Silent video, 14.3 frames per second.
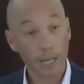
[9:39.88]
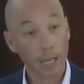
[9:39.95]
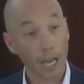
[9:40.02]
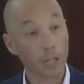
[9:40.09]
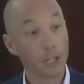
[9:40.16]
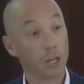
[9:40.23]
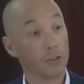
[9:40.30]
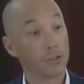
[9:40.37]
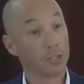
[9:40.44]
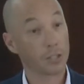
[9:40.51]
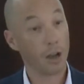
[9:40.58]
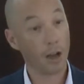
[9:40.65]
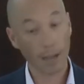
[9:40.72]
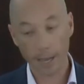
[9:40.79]
And
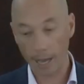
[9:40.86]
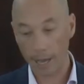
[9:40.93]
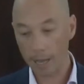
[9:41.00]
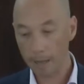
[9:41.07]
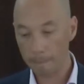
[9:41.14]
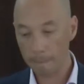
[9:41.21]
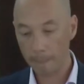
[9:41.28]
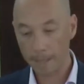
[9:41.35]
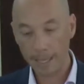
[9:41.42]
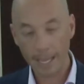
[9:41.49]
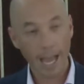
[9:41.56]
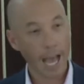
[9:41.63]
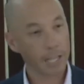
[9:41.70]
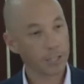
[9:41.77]
Josiah
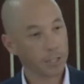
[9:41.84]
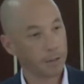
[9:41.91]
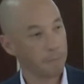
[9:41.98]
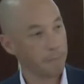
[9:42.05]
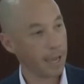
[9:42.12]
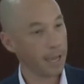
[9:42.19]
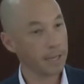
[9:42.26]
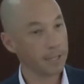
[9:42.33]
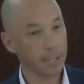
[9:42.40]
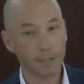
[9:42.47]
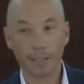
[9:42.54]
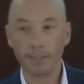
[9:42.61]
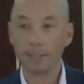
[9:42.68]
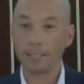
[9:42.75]
has
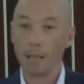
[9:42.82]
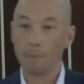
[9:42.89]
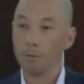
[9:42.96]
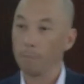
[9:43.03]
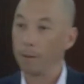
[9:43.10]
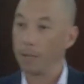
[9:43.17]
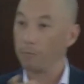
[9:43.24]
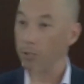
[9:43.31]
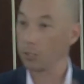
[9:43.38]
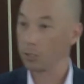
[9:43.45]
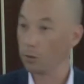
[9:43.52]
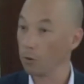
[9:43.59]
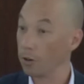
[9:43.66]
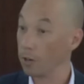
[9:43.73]
commanded that the temple be
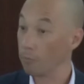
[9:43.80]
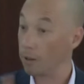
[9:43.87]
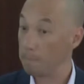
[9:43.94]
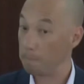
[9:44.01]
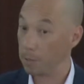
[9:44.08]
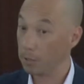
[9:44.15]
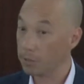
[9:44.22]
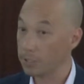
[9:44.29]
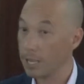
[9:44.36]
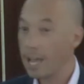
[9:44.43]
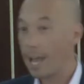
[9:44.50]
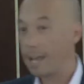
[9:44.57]
restored and rebuilt.